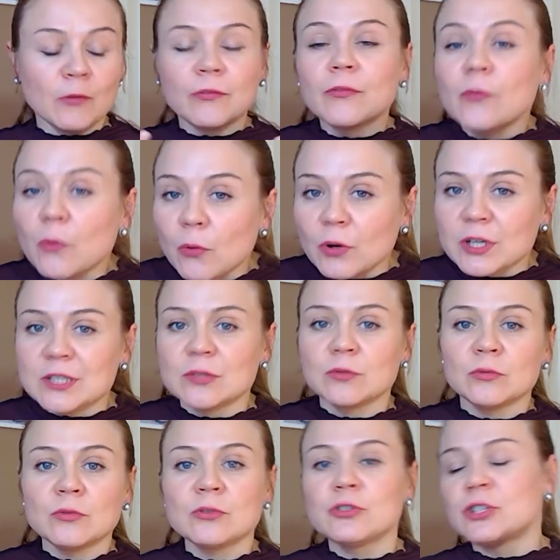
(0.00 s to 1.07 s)
Of course,
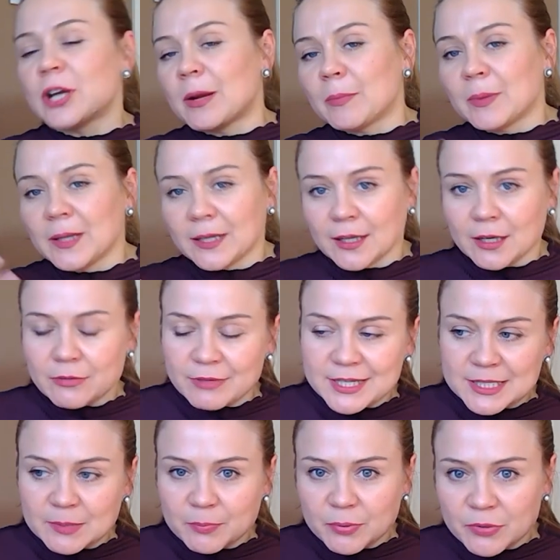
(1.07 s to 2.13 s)
do not jump like a
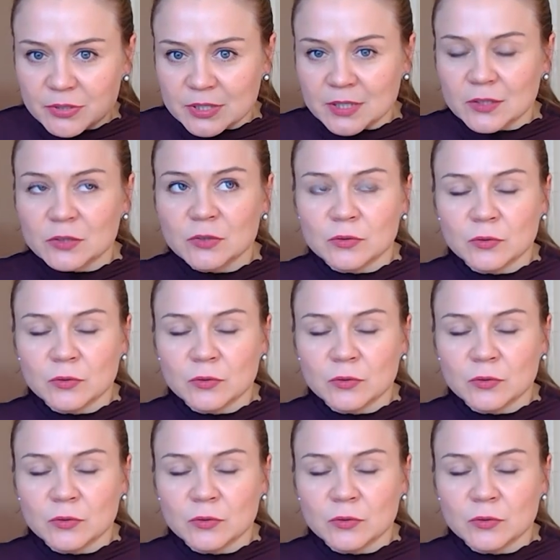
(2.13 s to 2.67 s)
crazy person,